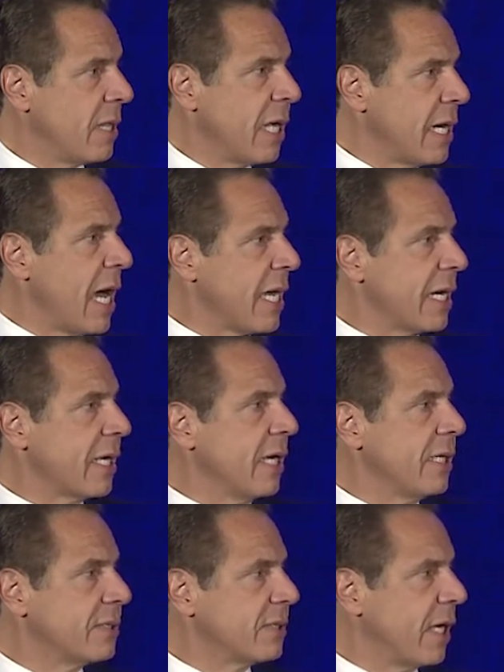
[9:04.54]
They're not
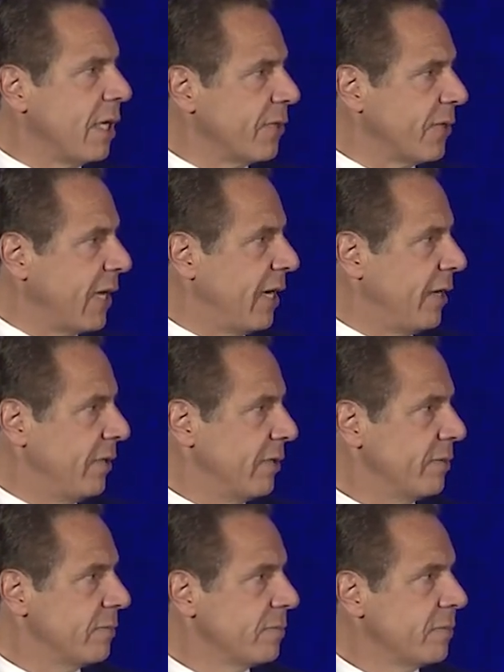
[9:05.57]
against health care,
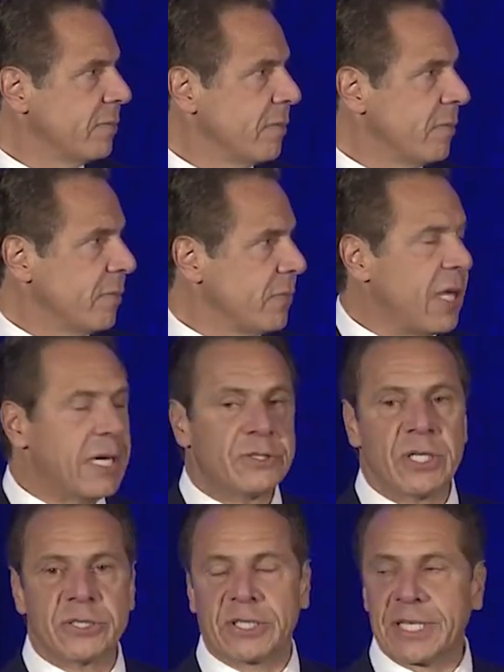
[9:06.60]
they're
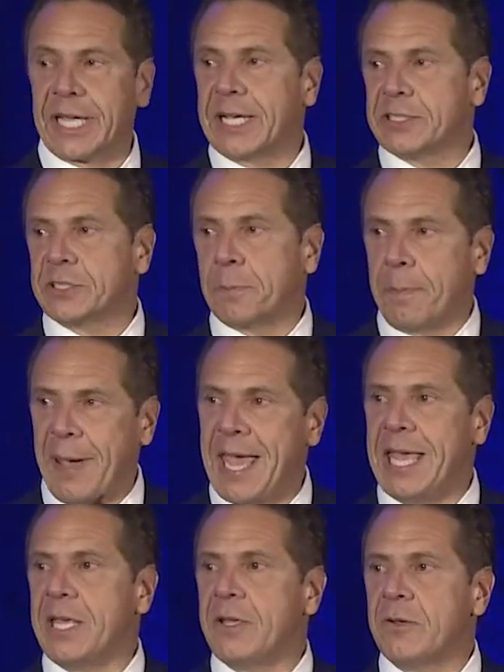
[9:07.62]
just against
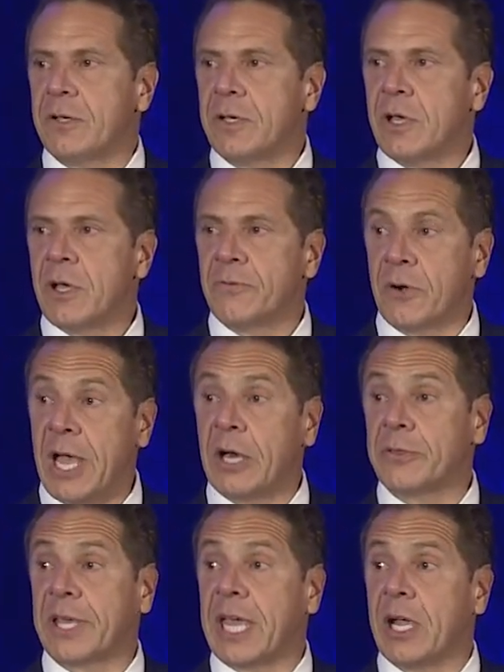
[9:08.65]
paying for
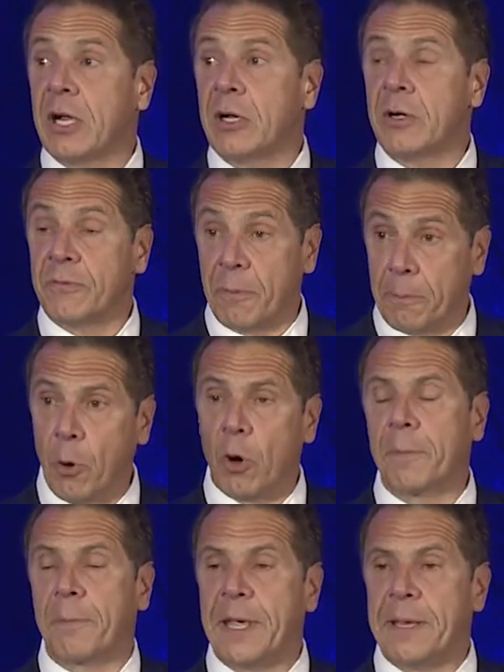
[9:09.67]
health care for
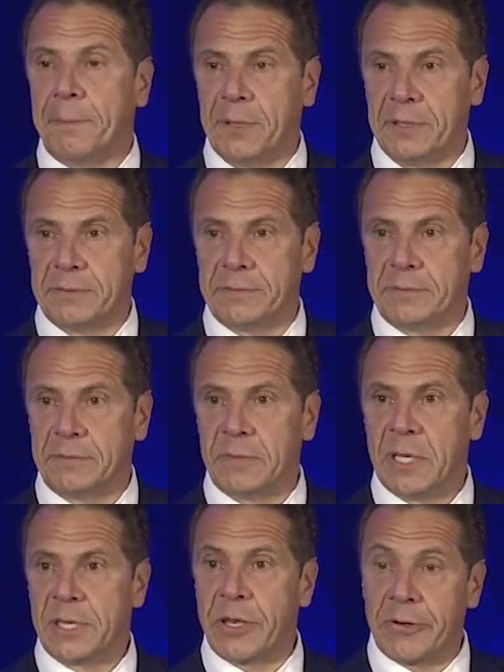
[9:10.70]
poor people.
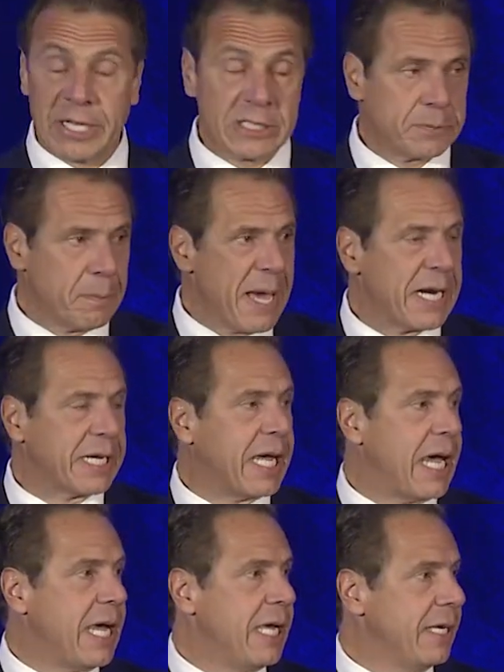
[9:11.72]
They're against
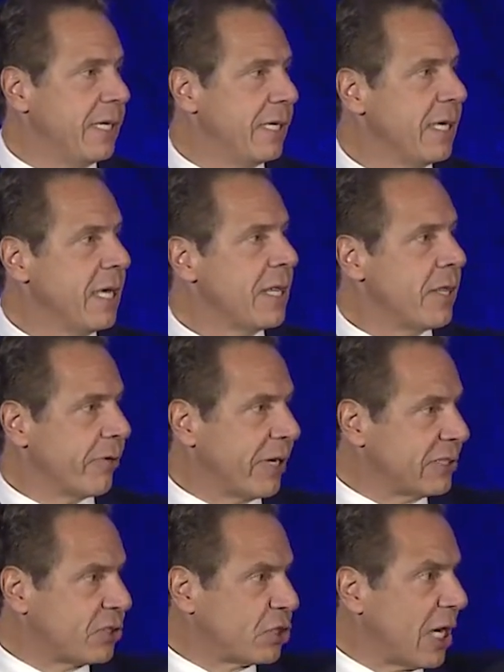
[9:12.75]
Medicaid, they're
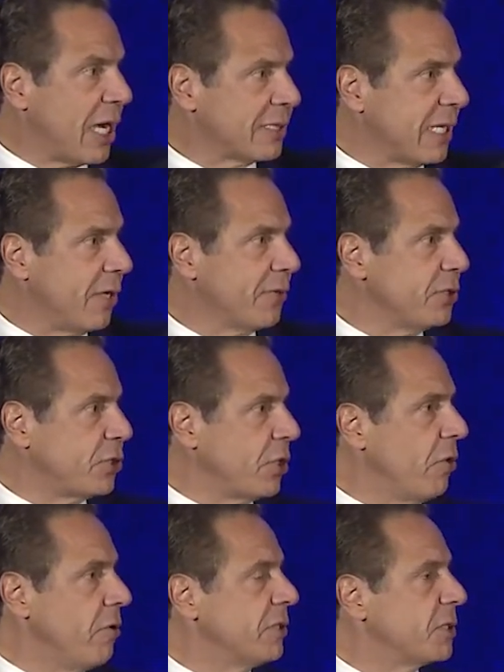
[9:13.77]
against child health
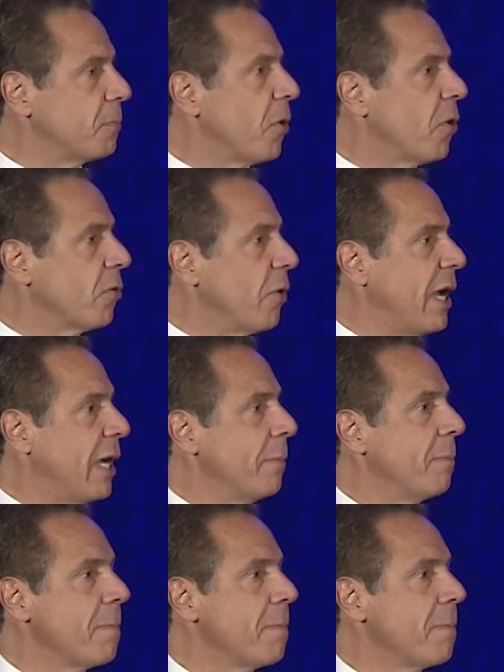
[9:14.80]
insurance programs.